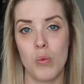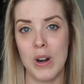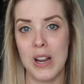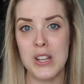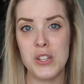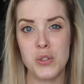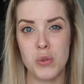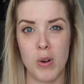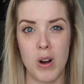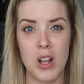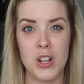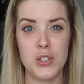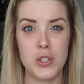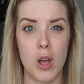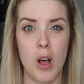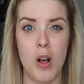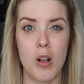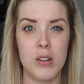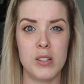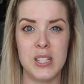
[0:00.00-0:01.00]
restaurants
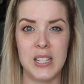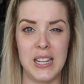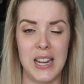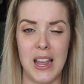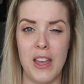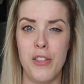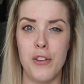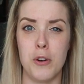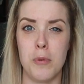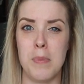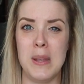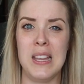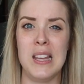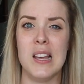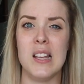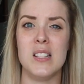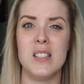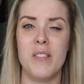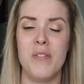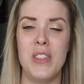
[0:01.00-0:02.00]
altogether
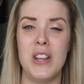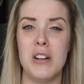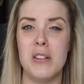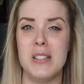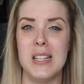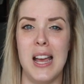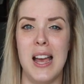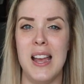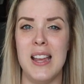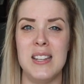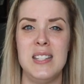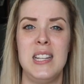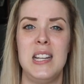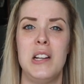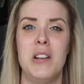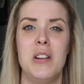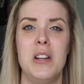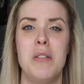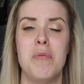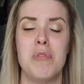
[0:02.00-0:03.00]
because of their
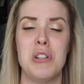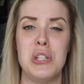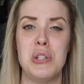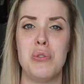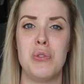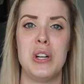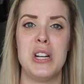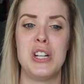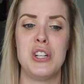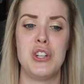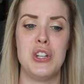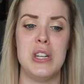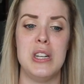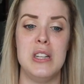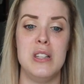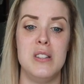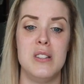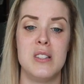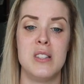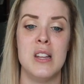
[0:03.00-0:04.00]
dietary
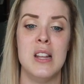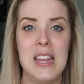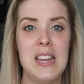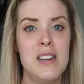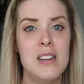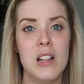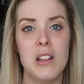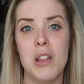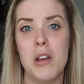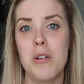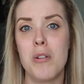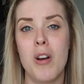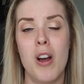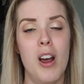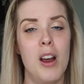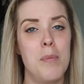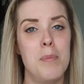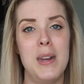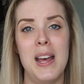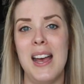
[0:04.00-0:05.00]
restrictions. Eating a low
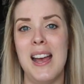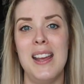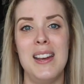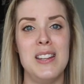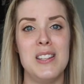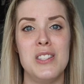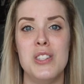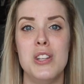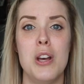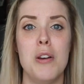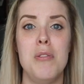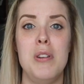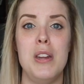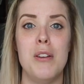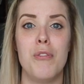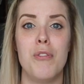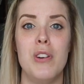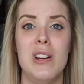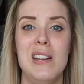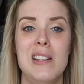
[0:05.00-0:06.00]
carb diet is no
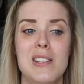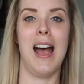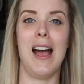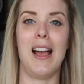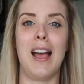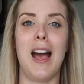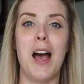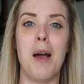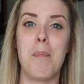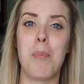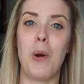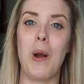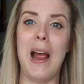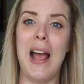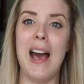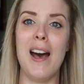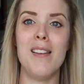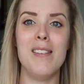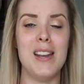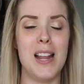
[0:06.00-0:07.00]
different. I got
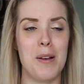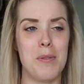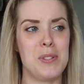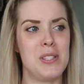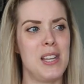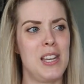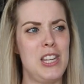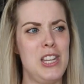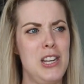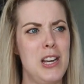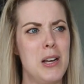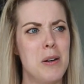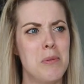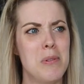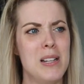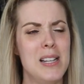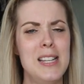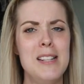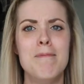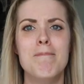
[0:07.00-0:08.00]
proud, and I was like, you know
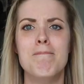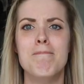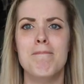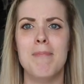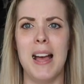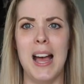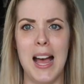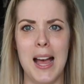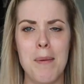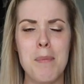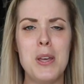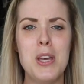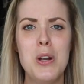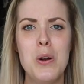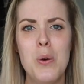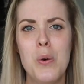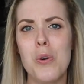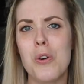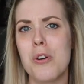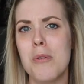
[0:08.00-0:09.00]
what? I'm gonna
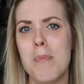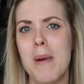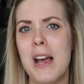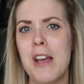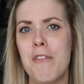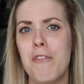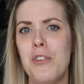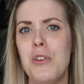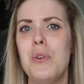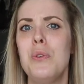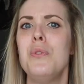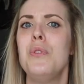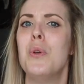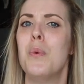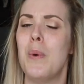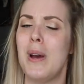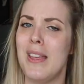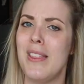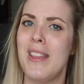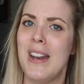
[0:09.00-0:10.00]
order my food the
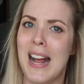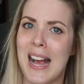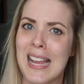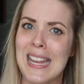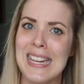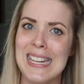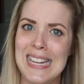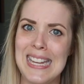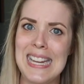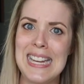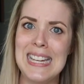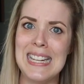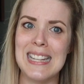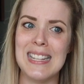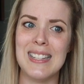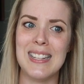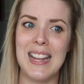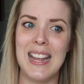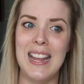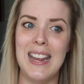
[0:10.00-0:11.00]
way that I can eat
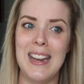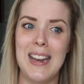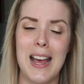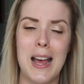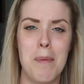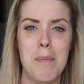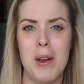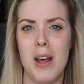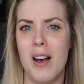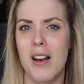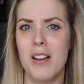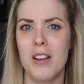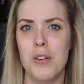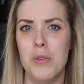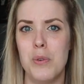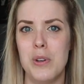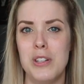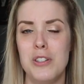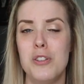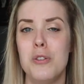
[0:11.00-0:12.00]
it, and I'm not
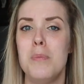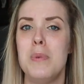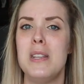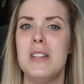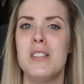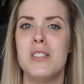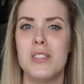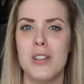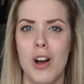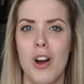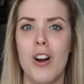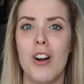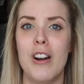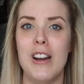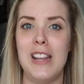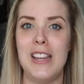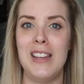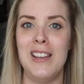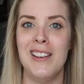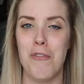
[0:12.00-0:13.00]
going to be
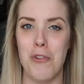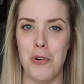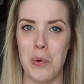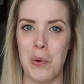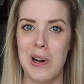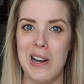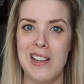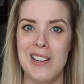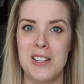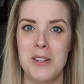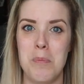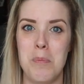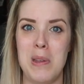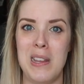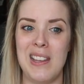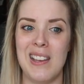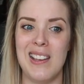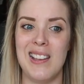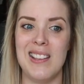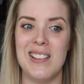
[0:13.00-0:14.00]
sorry for it,
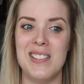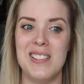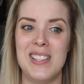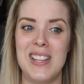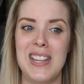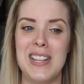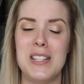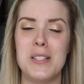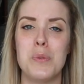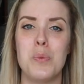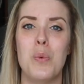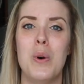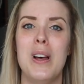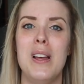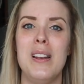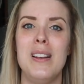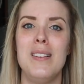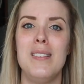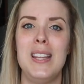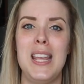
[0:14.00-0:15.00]
because it's
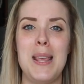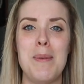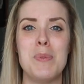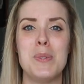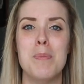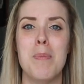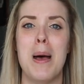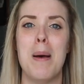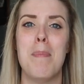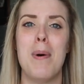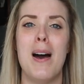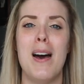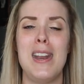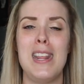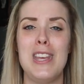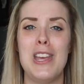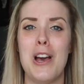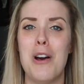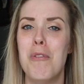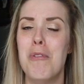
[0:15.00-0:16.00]
what keeps my
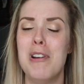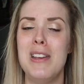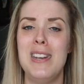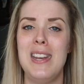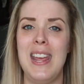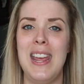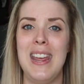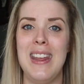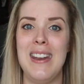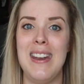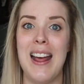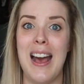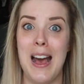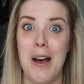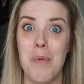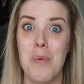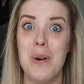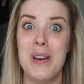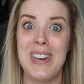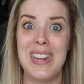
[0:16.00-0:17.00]
body going, and
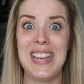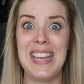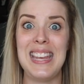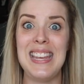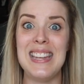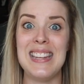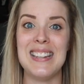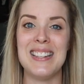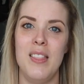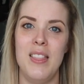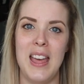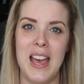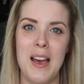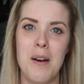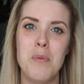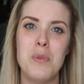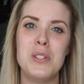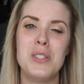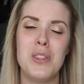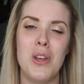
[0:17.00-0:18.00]
I wanna eat.
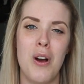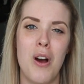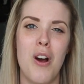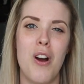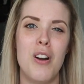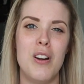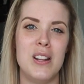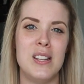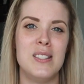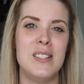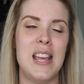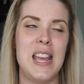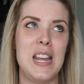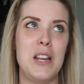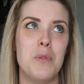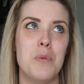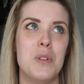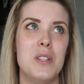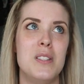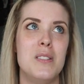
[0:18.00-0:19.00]
That was the hardest
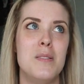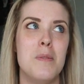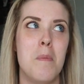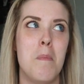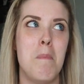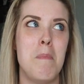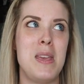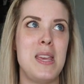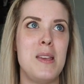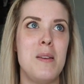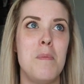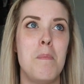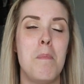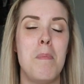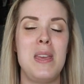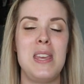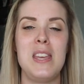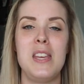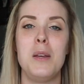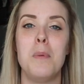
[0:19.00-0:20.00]
thing, was me
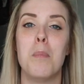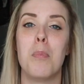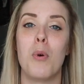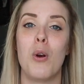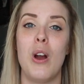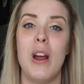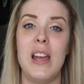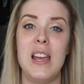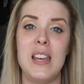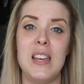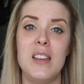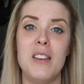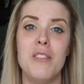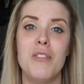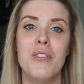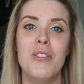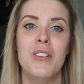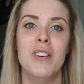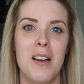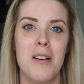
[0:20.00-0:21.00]
being
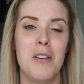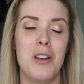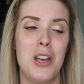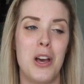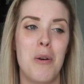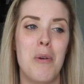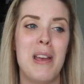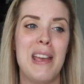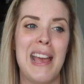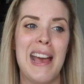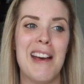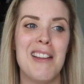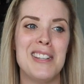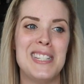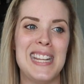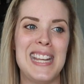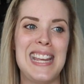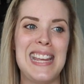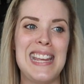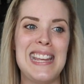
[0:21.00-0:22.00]
brave going out
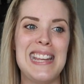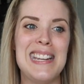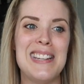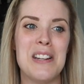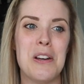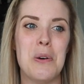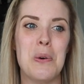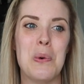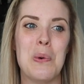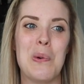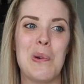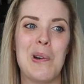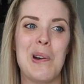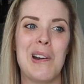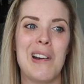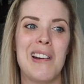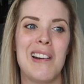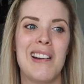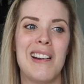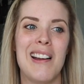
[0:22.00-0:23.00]
to eat
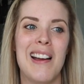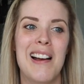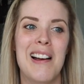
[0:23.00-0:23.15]
or